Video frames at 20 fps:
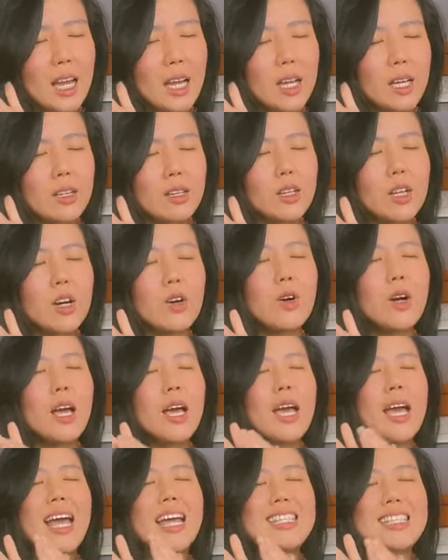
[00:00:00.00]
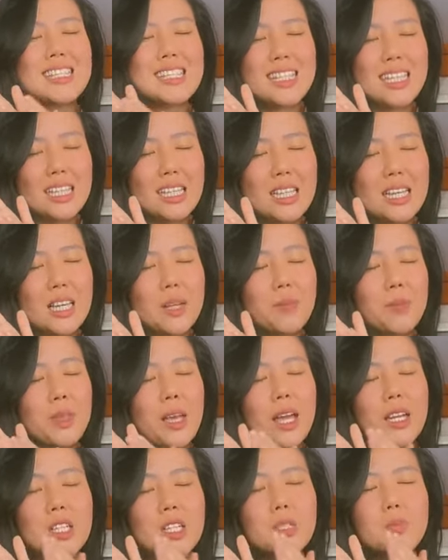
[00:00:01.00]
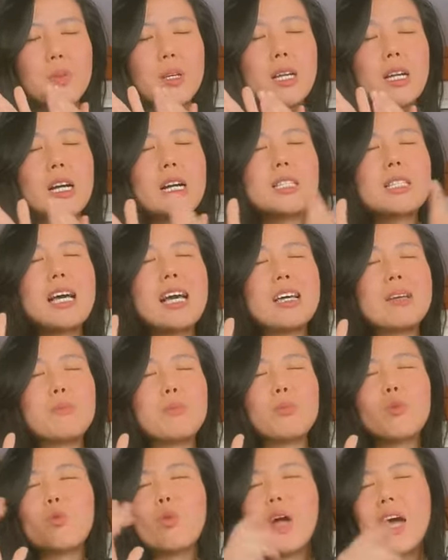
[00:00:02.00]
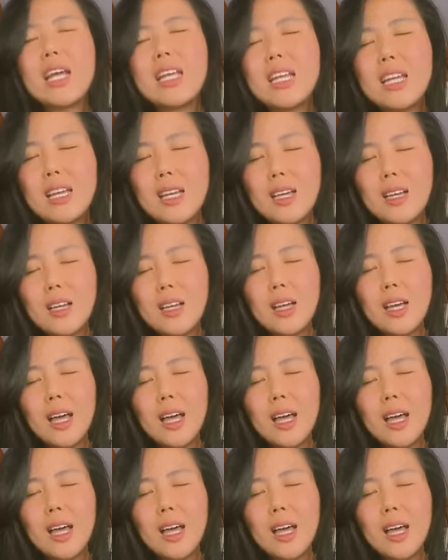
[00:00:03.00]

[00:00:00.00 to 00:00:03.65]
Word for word: it, you know, instantly. And it's because I'm ready.